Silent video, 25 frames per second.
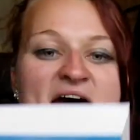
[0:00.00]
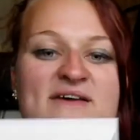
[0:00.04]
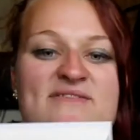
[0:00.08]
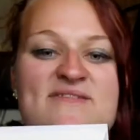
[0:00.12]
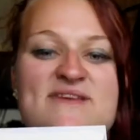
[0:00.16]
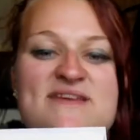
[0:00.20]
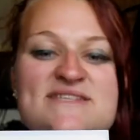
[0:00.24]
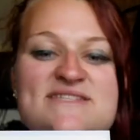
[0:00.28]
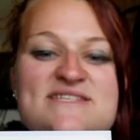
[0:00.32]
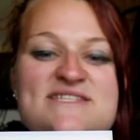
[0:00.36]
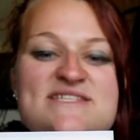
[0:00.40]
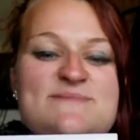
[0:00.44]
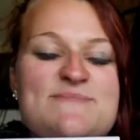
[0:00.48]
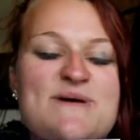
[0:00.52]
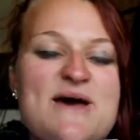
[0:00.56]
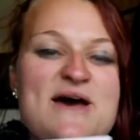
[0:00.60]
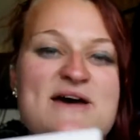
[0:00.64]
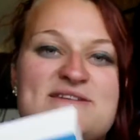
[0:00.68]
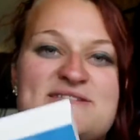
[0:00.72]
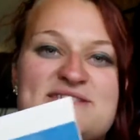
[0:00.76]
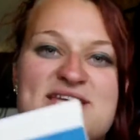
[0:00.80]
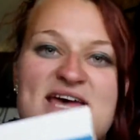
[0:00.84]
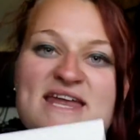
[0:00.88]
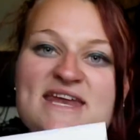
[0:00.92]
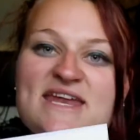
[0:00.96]
And this is
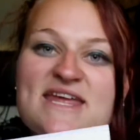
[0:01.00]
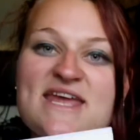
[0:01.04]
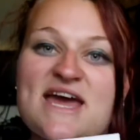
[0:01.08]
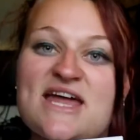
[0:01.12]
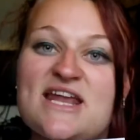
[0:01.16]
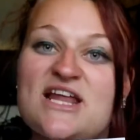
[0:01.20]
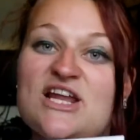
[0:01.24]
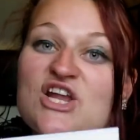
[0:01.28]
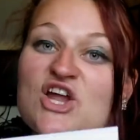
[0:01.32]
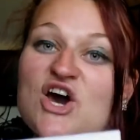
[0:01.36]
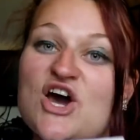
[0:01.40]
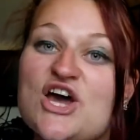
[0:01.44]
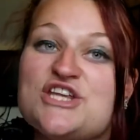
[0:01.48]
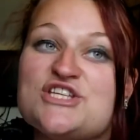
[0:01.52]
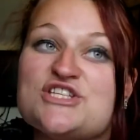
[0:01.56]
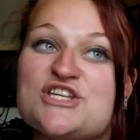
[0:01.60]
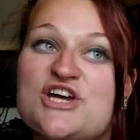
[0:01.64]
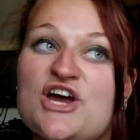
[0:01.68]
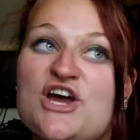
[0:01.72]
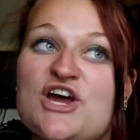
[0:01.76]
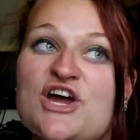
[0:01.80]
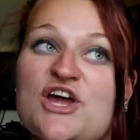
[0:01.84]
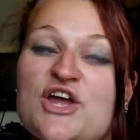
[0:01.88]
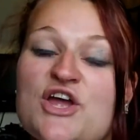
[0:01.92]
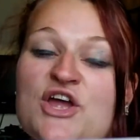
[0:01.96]
about Danny and
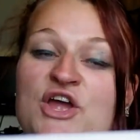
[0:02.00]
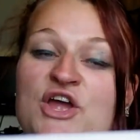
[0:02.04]
Elijah,